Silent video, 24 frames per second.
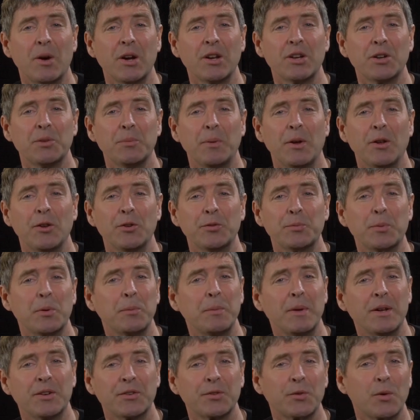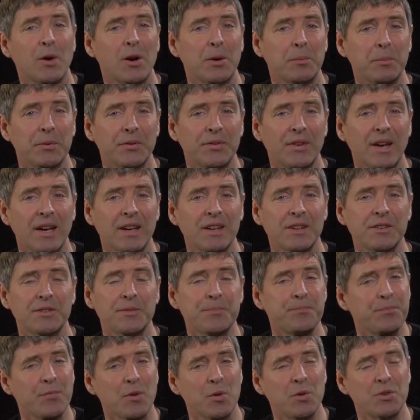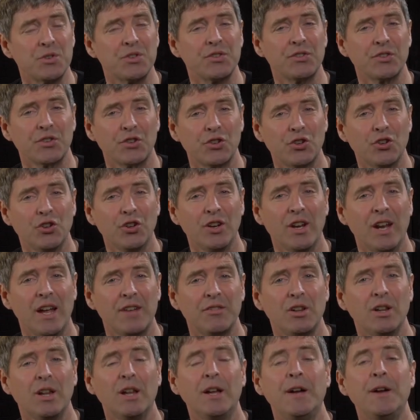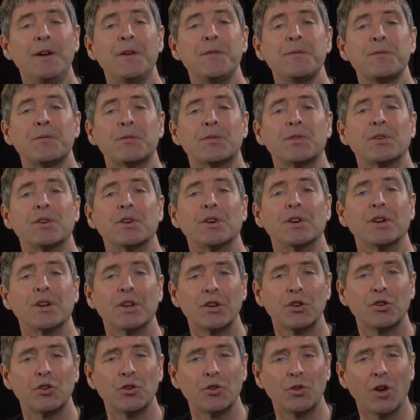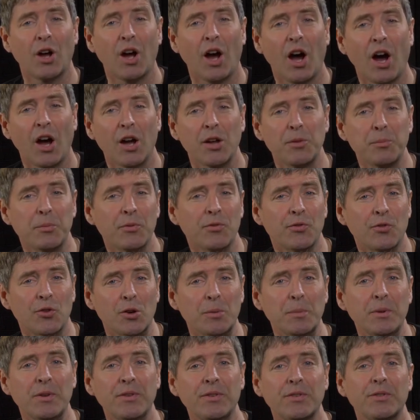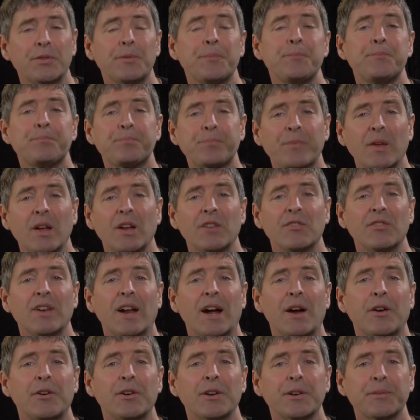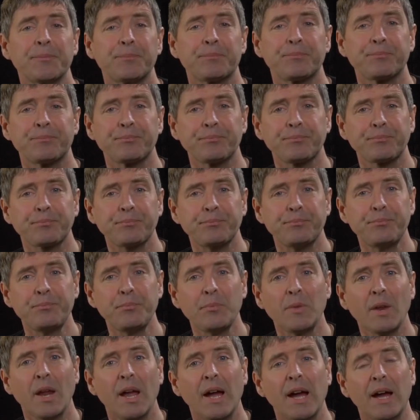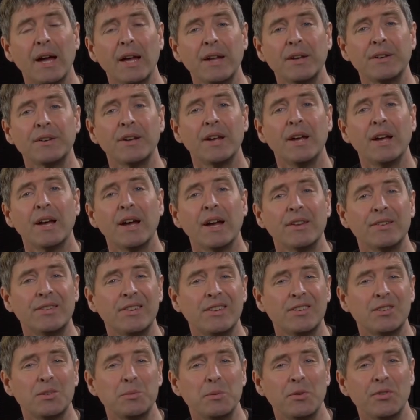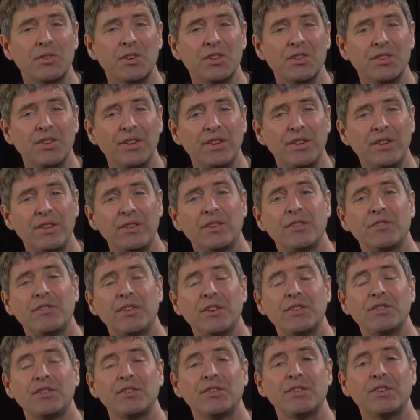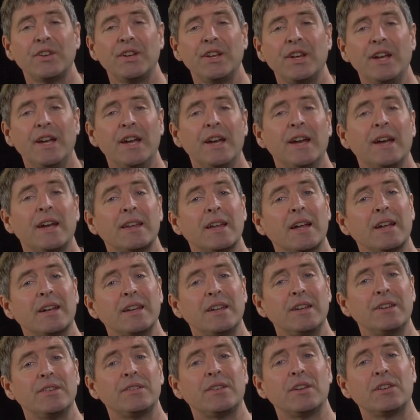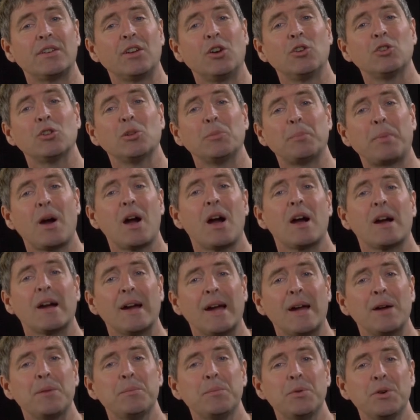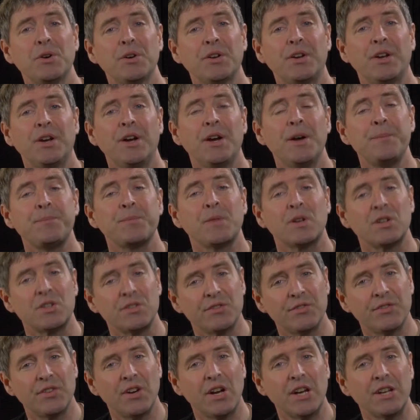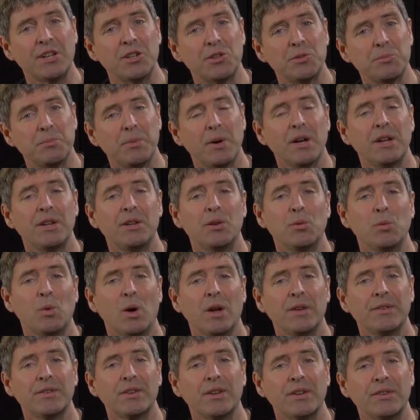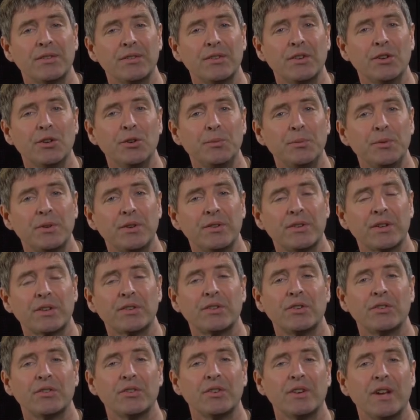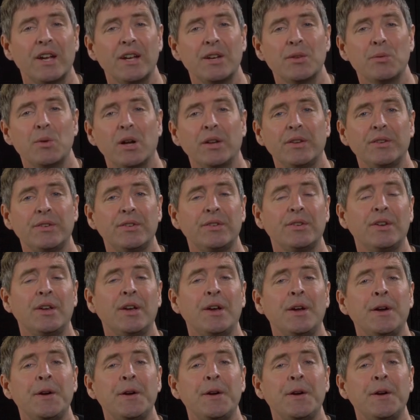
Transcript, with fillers: micromoles per meter square per second, which is a good level for good high performance in flowering and a system efficiency, that is the total PAR output divided by the watts consumed, 680 watts,